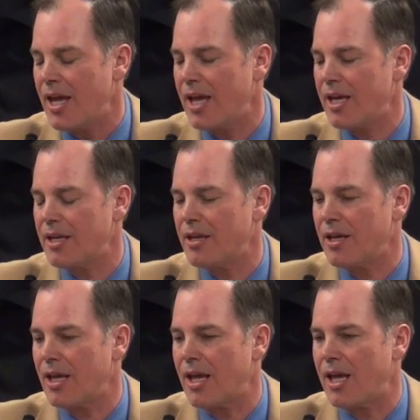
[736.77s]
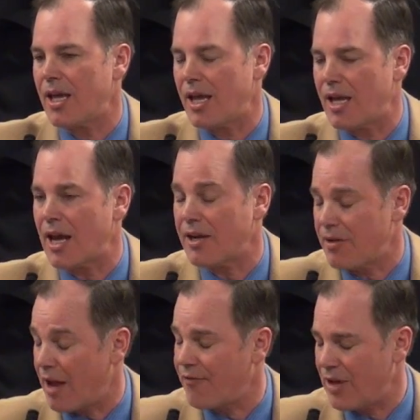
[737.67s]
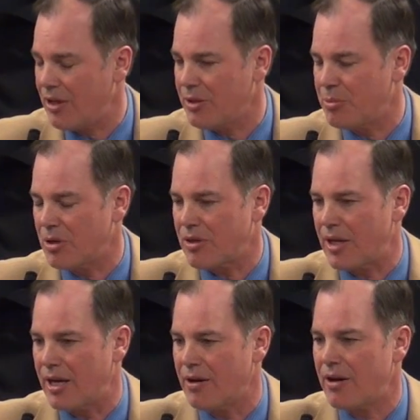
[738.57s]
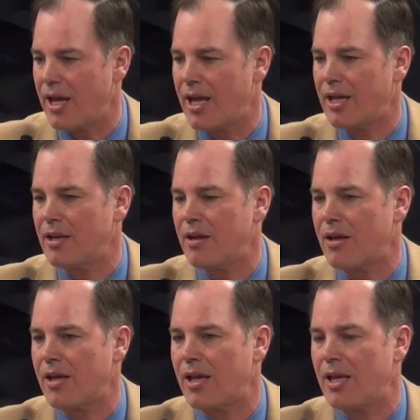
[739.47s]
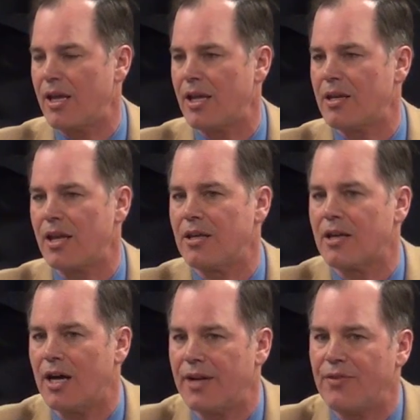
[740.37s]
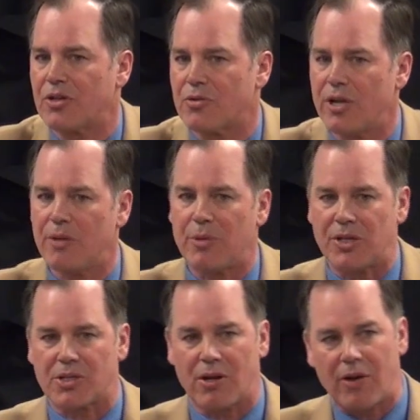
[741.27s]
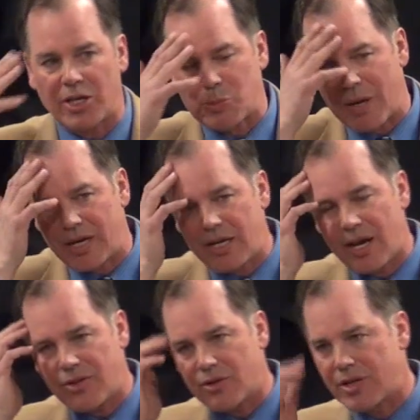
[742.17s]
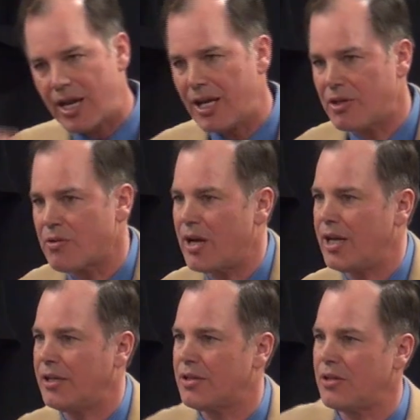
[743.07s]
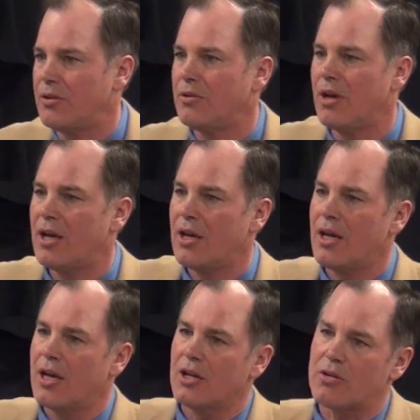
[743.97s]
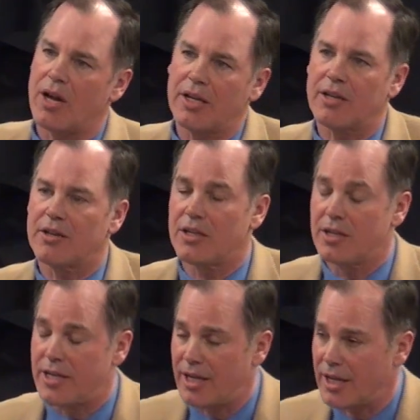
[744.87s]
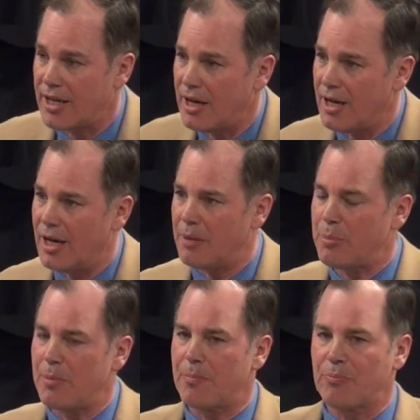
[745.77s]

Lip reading: and I found the book there, and it kind of intrigued me. So I spent another day trying to dig up